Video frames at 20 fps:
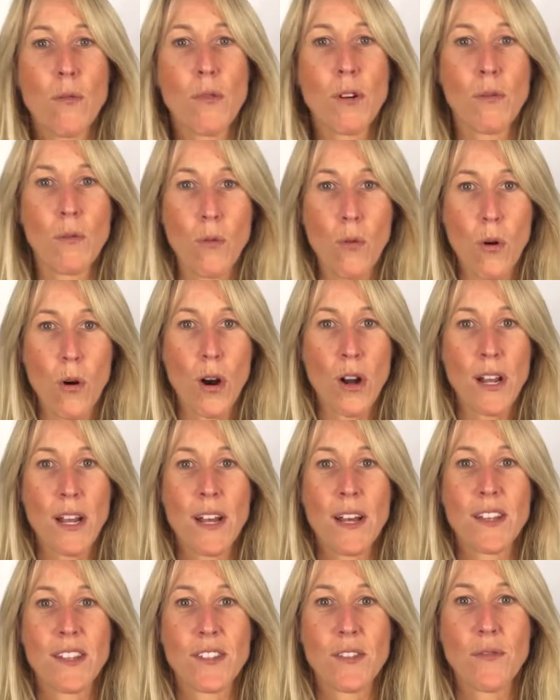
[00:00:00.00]
reward
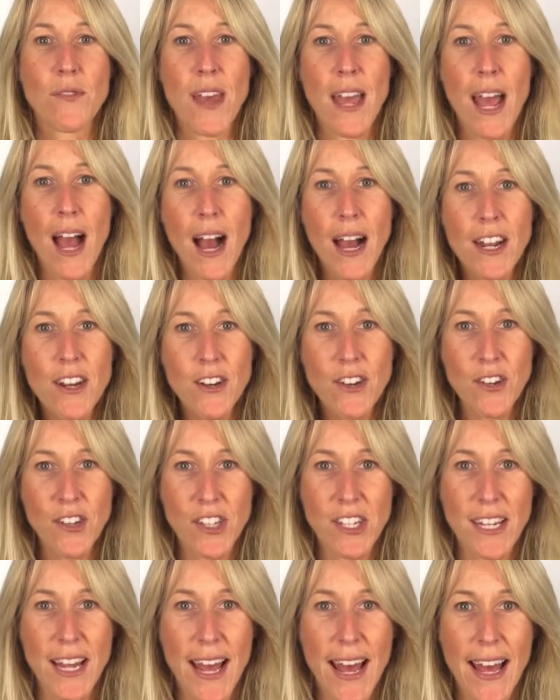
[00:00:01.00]
so they
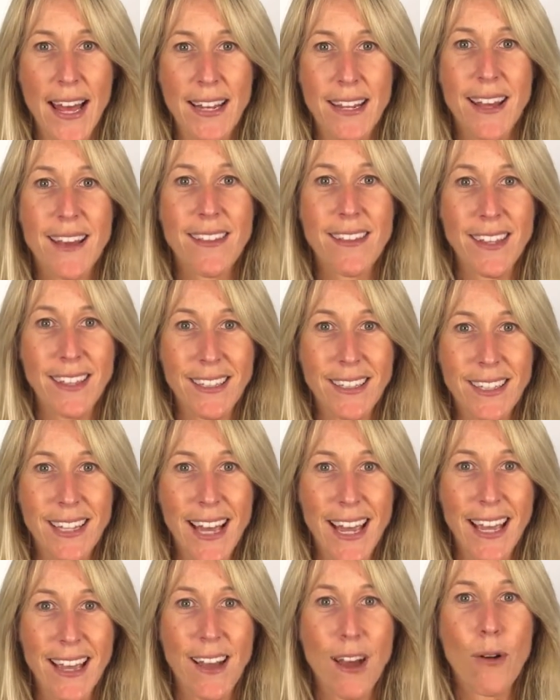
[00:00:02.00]
understand the
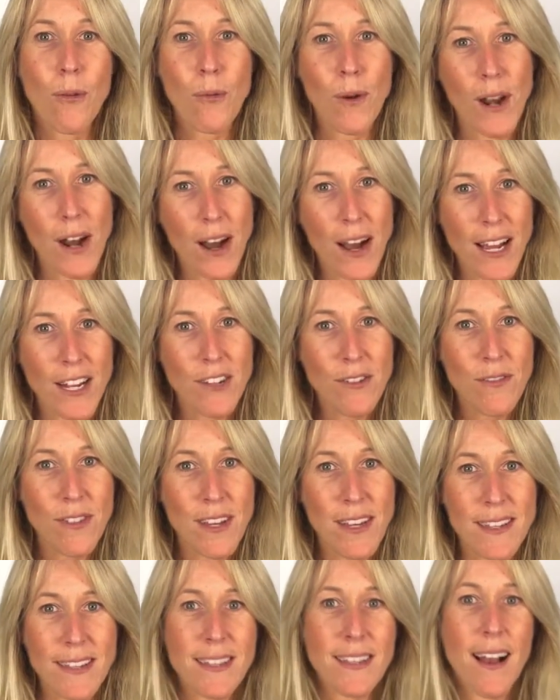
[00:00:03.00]
link. When I do
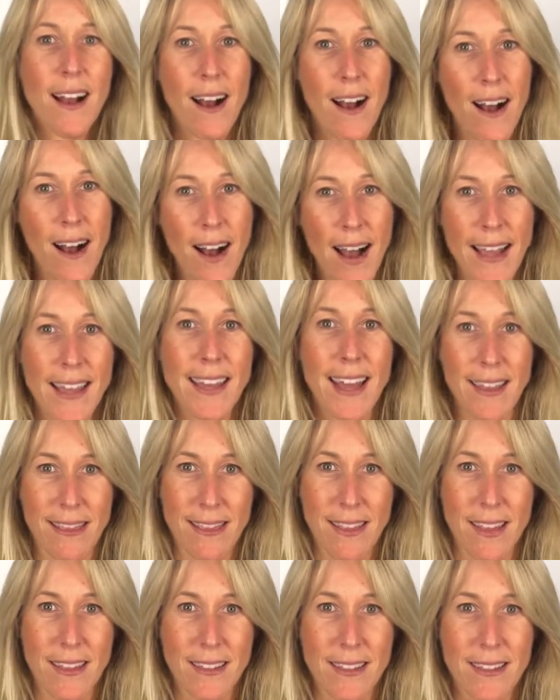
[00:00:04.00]
this, I
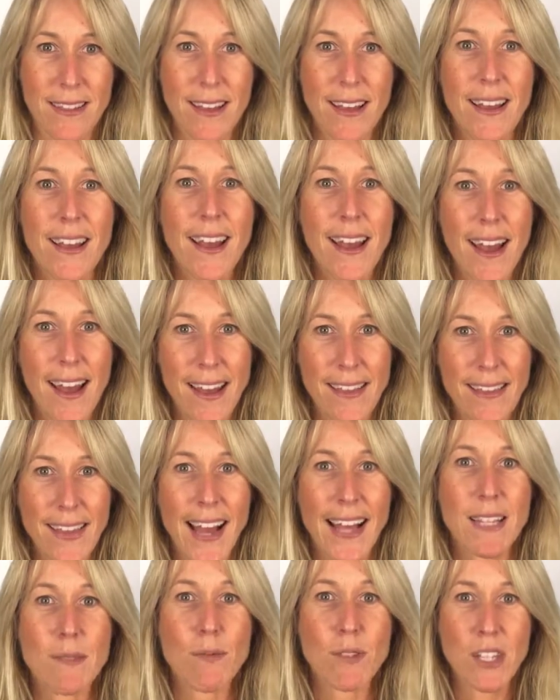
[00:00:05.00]
get this. And
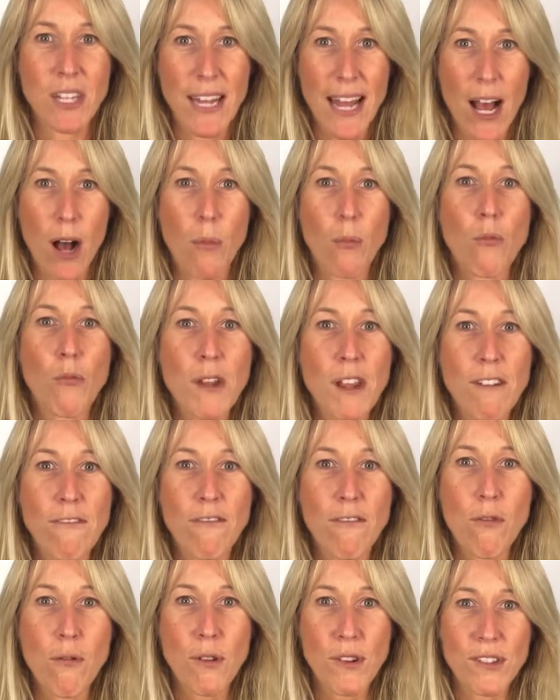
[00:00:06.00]
that's what's going to help
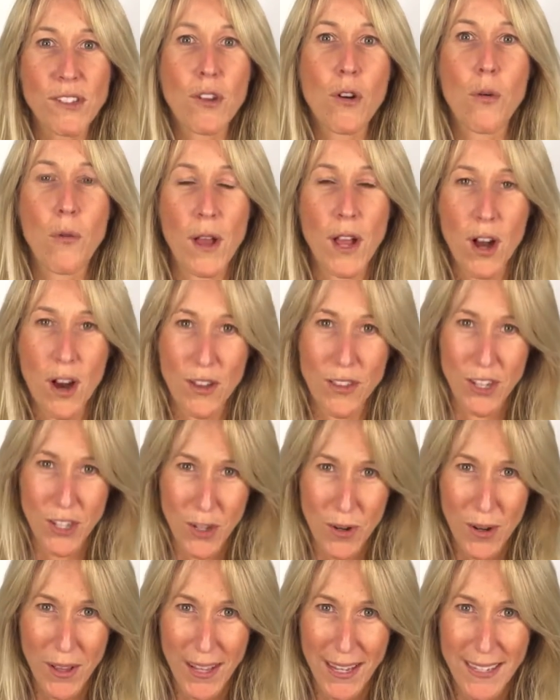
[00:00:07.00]
reinforce going on the
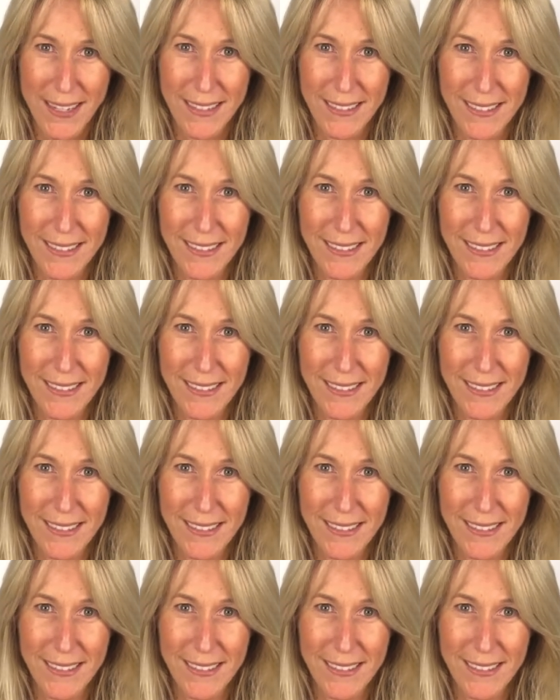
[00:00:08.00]
toilet.